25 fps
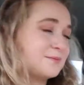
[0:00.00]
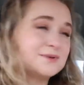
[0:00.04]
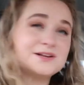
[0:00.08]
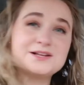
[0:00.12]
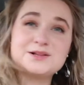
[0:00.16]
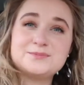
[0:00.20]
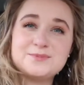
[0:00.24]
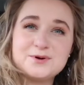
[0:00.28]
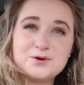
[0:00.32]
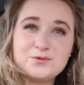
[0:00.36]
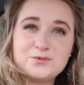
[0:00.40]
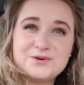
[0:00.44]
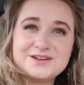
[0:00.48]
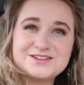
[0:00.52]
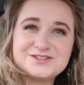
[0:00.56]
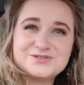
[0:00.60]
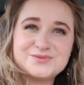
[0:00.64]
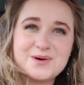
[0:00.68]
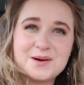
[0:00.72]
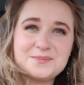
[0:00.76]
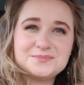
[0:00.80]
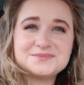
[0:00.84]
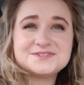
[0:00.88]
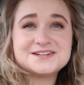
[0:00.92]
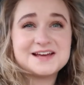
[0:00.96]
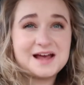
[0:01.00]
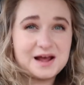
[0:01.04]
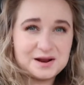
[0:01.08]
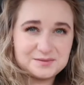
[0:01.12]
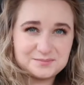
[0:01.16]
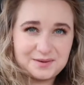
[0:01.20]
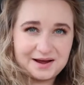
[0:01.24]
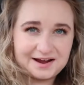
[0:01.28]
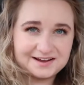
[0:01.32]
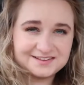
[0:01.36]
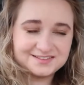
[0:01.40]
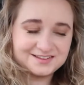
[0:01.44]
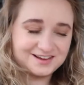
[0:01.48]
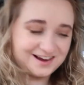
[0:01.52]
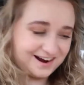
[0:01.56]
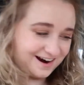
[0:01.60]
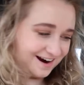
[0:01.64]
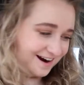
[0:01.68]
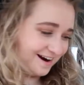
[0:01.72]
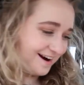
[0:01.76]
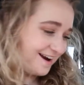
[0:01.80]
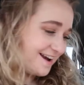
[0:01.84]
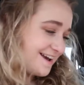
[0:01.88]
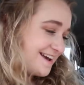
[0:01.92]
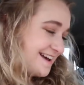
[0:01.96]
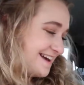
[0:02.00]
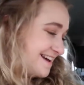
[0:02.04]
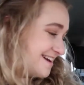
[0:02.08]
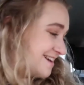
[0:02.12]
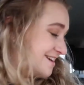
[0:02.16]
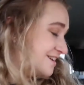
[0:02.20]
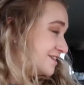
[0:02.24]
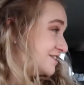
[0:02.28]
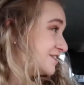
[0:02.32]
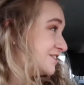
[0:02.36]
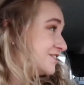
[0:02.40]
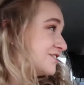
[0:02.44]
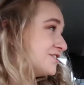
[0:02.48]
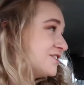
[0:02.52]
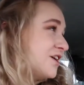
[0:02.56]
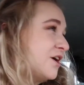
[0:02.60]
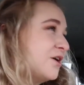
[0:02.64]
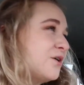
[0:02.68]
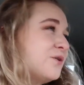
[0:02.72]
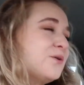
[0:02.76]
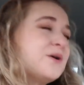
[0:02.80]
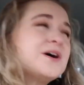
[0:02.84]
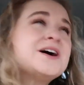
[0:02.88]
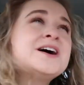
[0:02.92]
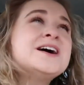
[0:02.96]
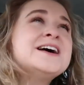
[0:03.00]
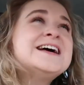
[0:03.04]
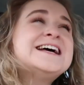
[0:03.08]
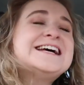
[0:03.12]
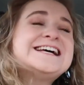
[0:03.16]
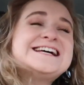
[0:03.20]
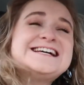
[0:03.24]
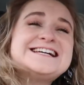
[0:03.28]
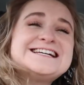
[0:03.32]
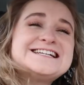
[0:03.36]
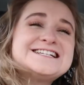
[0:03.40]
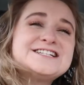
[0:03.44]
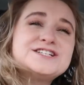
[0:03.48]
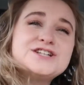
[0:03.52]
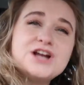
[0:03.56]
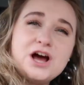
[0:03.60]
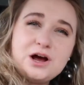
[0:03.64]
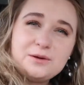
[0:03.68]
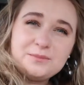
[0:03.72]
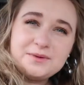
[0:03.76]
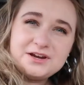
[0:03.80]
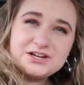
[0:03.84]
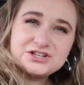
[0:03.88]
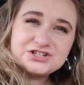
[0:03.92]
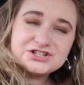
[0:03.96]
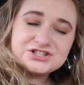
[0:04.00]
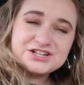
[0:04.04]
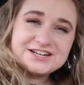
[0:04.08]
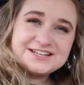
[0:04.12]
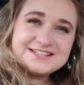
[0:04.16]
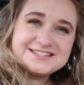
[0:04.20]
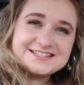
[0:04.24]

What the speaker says: a little bit windswept and back in the car. So, not majorly